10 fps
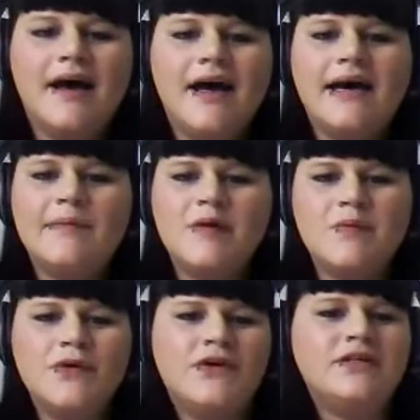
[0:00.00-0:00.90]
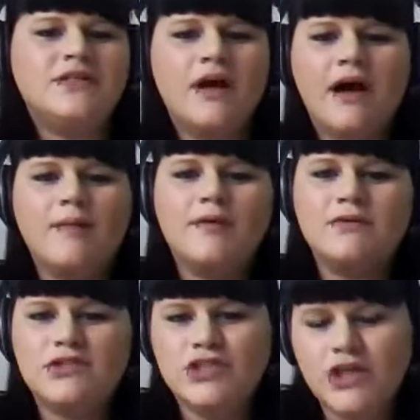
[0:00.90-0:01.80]
And we can talk
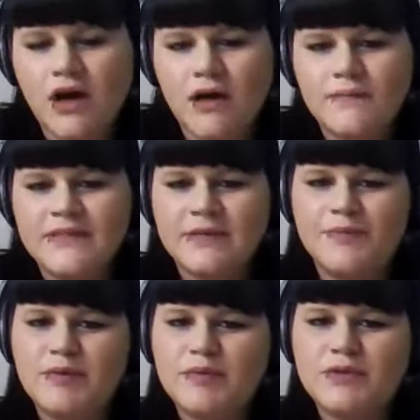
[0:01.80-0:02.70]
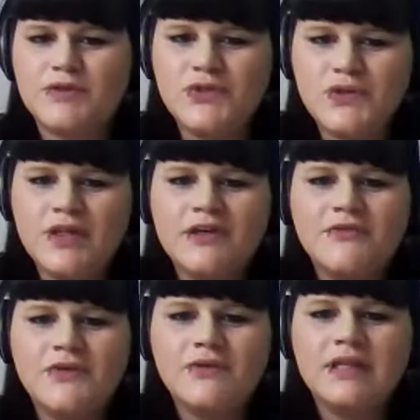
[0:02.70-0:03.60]
about jobs that people do
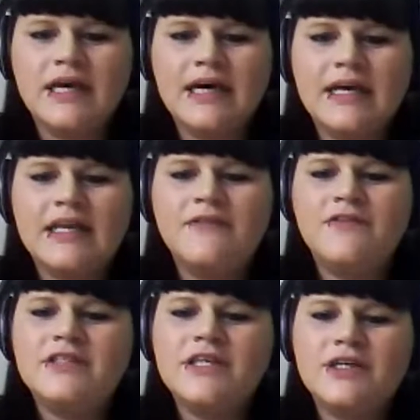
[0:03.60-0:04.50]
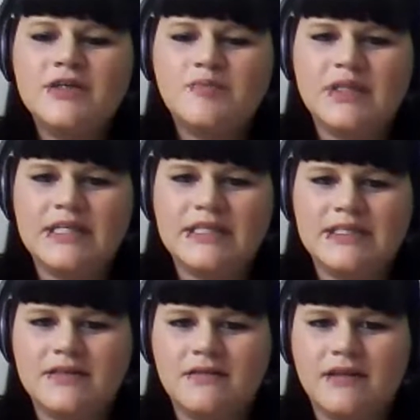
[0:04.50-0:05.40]
there if you'd like, and if it's a good place
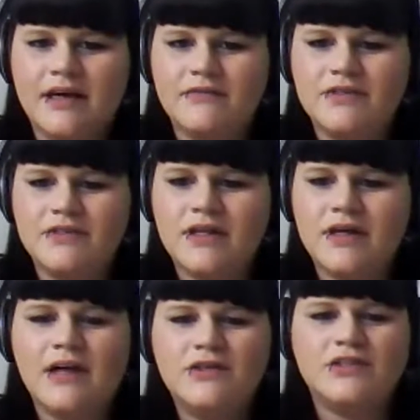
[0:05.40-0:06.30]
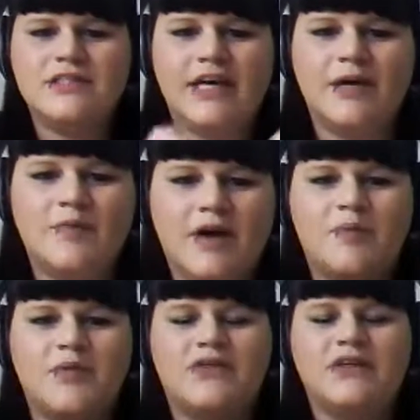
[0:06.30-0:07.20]
to live. So I'll just type a
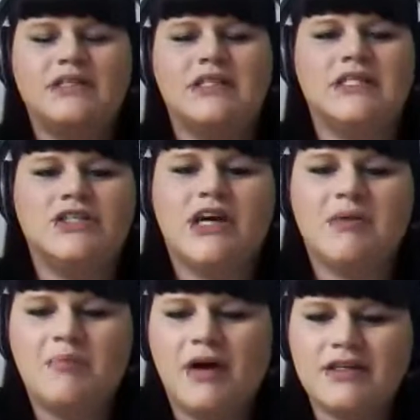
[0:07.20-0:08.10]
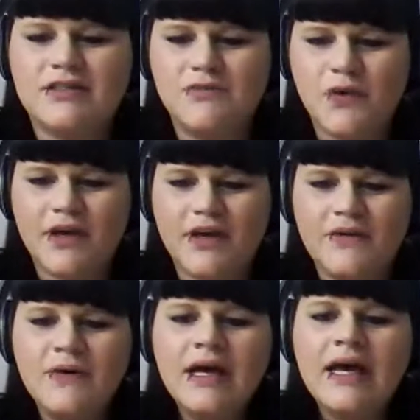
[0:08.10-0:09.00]
couple things in the chat box for
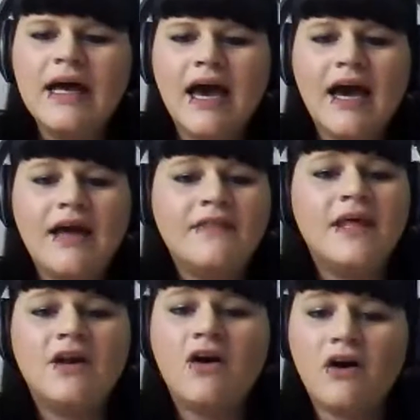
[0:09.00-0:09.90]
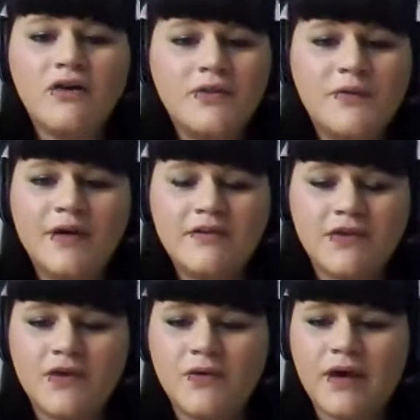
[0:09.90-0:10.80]
you, and then all three
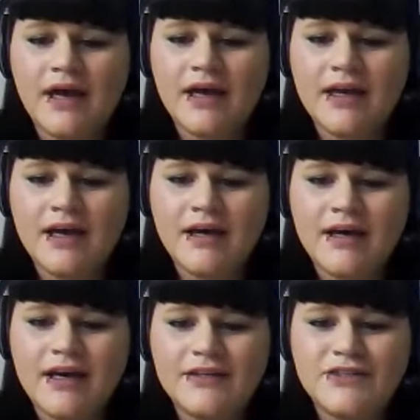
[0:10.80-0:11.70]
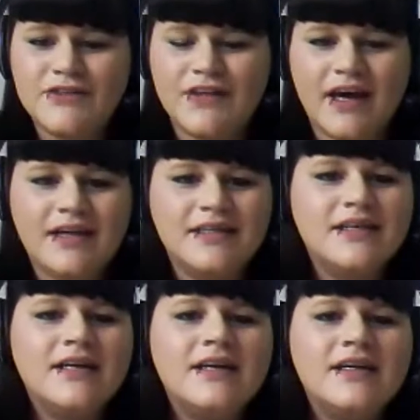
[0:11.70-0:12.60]
of you can answer
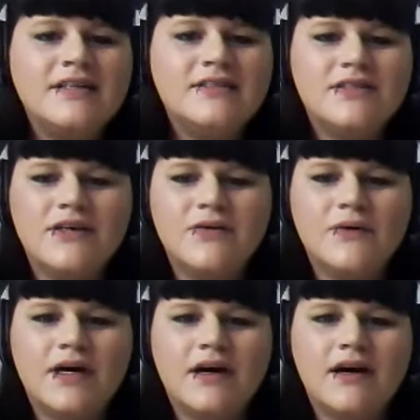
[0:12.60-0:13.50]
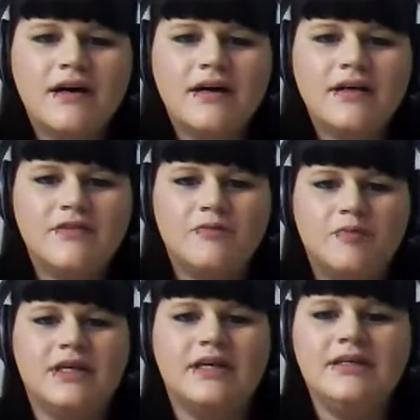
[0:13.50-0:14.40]
that. So what kind of
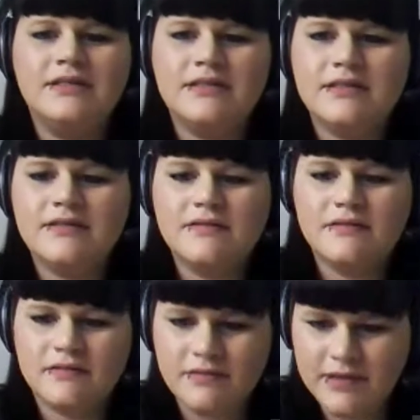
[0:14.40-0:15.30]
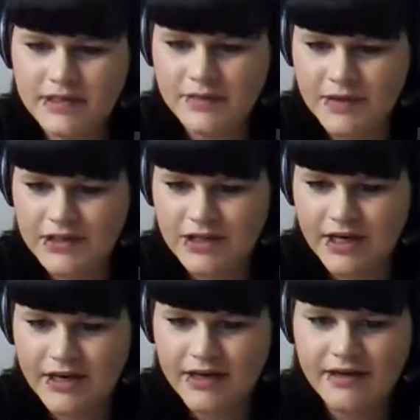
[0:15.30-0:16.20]
place? Where's my
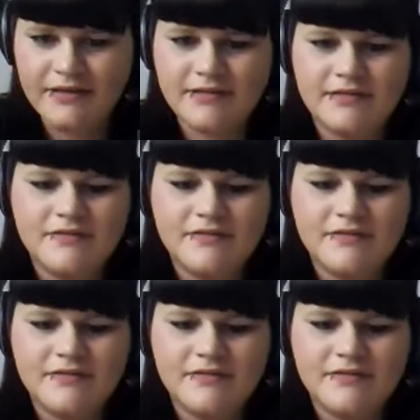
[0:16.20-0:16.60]
chat here?